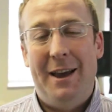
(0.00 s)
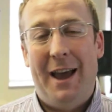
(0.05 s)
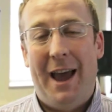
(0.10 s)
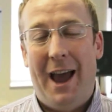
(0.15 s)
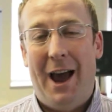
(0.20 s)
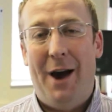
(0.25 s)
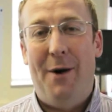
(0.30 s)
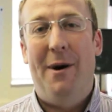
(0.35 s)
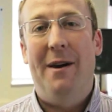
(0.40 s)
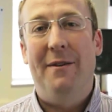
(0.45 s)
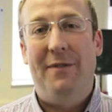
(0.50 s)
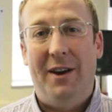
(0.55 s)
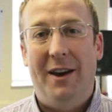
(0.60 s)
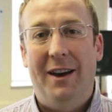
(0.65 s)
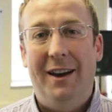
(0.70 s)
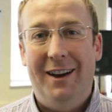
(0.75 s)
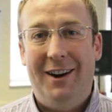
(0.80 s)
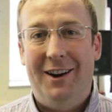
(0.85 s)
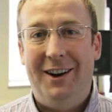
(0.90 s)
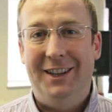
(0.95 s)

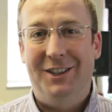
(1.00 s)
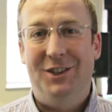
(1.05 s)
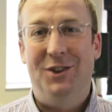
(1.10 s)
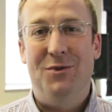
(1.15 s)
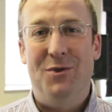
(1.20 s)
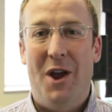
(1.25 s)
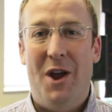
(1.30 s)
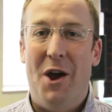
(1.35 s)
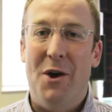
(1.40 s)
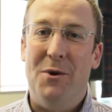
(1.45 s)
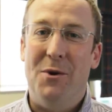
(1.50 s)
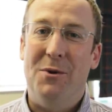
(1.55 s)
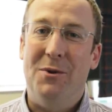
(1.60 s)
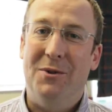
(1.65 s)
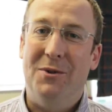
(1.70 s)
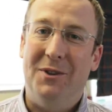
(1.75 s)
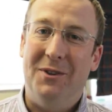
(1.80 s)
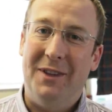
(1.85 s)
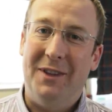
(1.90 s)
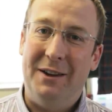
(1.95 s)
However, I do know
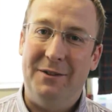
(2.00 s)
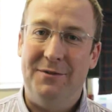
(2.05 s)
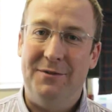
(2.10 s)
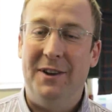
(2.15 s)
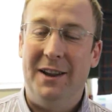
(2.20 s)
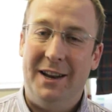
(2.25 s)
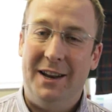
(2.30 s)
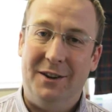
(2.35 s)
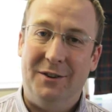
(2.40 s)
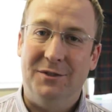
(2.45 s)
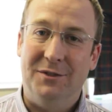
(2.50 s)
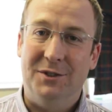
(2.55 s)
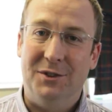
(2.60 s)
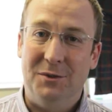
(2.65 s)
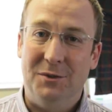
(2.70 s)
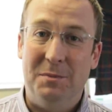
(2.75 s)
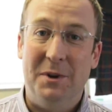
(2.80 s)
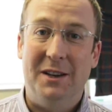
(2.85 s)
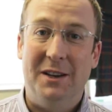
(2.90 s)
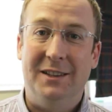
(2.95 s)
that feeling of
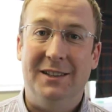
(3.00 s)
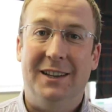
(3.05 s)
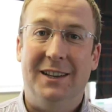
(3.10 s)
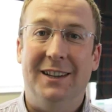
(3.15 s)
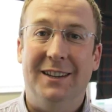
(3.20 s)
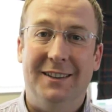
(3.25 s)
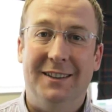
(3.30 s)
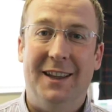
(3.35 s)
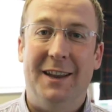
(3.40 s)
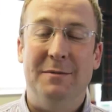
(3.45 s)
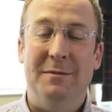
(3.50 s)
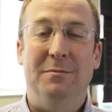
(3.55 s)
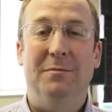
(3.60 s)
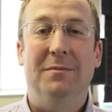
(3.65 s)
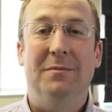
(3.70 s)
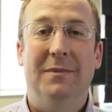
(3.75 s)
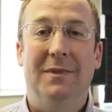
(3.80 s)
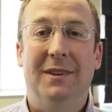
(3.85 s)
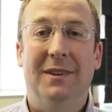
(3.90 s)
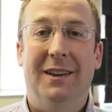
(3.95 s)
stupidity
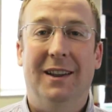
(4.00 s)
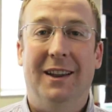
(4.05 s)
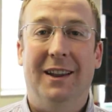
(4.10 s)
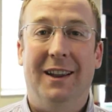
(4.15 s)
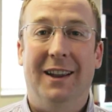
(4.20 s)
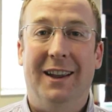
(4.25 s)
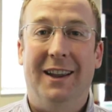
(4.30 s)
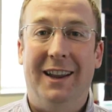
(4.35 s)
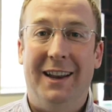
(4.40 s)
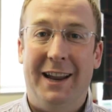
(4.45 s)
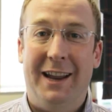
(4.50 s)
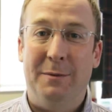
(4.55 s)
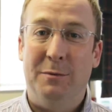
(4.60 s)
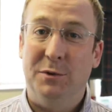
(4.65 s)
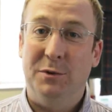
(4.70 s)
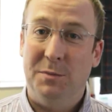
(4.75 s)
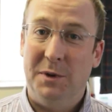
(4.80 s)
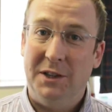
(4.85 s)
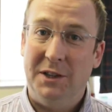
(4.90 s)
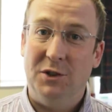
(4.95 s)
then
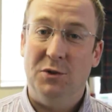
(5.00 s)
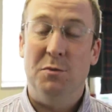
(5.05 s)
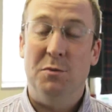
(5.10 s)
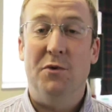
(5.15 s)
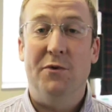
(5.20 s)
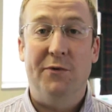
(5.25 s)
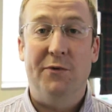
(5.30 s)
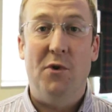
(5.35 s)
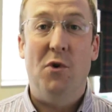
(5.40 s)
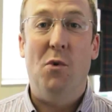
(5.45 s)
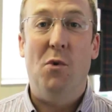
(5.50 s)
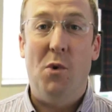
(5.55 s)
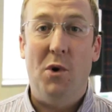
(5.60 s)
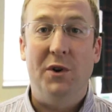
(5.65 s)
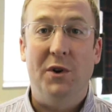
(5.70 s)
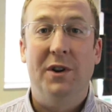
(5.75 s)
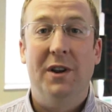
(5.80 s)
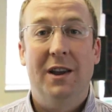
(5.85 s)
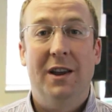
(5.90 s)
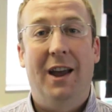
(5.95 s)
enables me to move
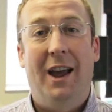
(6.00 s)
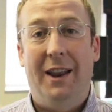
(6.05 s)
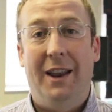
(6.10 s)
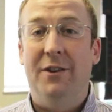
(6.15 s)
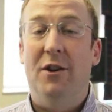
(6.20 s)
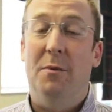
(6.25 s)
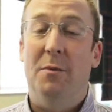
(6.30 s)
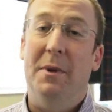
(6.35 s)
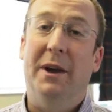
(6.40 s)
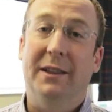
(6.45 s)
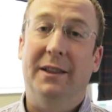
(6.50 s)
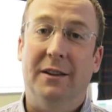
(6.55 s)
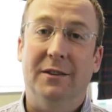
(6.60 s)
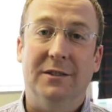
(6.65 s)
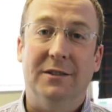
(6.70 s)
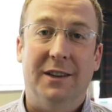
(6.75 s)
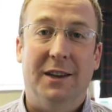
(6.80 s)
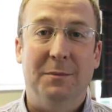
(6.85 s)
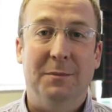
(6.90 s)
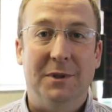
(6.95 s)
forward and not make
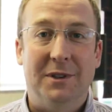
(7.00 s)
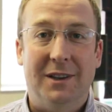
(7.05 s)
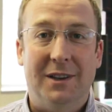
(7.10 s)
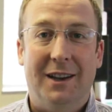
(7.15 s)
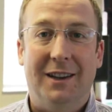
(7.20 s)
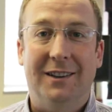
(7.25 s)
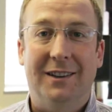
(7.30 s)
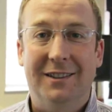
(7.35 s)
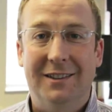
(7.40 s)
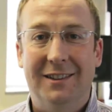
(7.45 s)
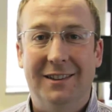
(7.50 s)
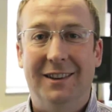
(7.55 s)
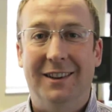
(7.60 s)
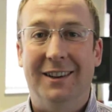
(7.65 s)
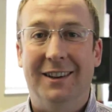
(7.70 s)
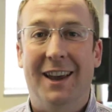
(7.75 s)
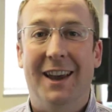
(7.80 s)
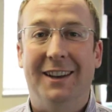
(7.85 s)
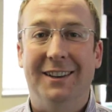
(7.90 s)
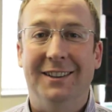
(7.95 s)
those same mistakes
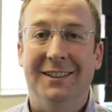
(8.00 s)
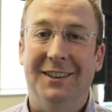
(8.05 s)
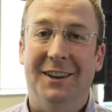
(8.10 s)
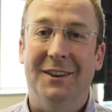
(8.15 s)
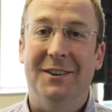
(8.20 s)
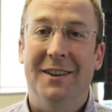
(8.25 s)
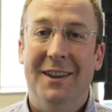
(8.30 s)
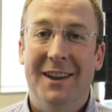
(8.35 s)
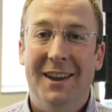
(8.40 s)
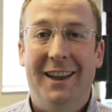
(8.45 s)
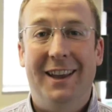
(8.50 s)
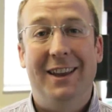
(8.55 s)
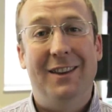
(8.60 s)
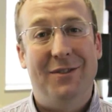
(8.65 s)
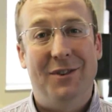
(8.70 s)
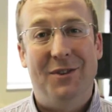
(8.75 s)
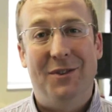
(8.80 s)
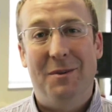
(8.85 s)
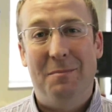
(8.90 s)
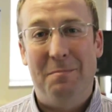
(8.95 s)
again. So
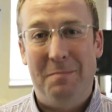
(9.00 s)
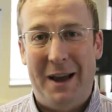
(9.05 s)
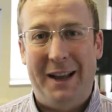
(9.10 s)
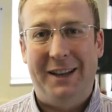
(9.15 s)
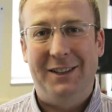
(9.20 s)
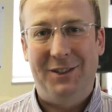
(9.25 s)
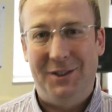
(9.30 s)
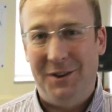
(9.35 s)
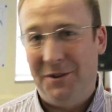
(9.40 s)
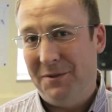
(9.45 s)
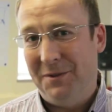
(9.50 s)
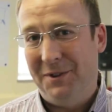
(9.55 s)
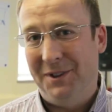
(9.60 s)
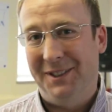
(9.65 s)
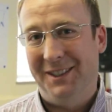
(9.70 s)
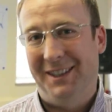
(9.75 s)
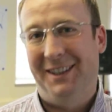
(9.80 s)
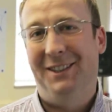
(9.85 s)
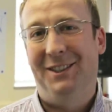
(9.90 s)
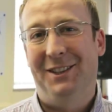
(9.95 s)
even the bad stuff
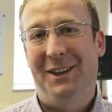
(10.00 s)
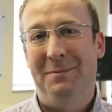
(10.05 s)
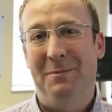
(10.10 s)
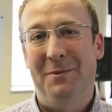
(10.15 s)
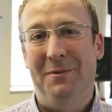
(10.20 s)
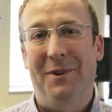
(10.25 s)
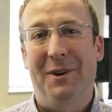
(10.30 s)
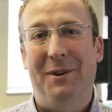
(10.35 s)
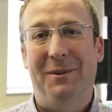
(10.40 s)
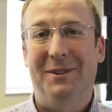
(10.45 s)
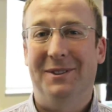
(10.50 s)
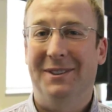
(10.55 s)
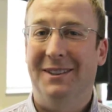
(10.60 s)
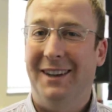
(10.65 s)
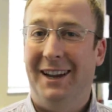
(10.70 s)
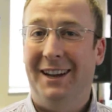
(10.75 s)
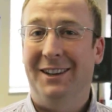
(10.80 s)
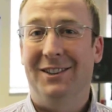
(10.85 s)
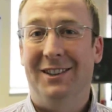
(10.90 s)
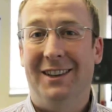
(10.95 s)
that Sanjay
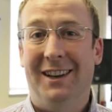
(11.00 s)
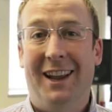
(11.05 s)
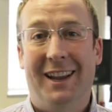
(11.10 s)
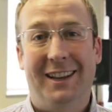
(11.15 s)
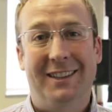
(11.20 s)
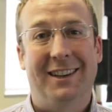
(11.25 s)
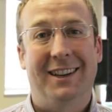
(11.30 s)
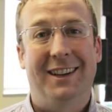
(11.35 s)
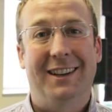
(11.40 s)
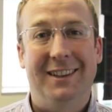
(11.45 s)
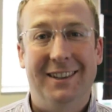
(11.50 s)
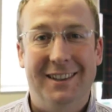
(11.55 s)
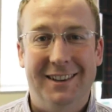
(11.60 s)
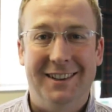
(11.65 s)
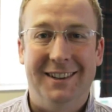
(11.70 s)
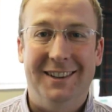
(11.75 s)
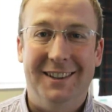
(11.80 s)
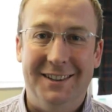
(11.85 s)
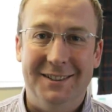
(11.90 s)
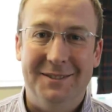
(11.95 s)
provokes actually has a
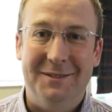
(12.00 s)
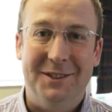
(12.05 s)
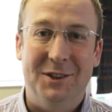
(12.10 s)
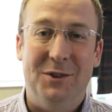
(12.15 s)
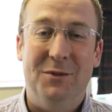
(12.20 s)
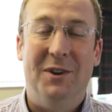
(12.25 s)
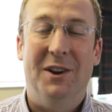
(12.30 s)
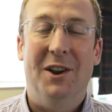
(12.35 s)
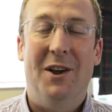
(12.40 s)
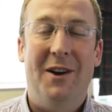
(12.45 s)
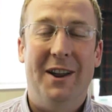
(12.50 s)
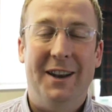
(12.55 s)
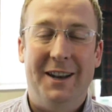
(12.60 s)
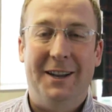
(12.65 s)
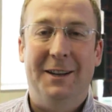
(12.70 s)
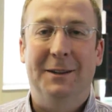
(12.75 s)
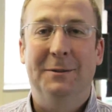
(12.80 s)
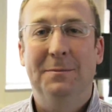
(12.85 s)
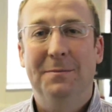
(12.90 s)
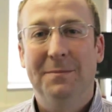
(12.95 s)
silver
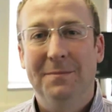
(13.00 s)
lining.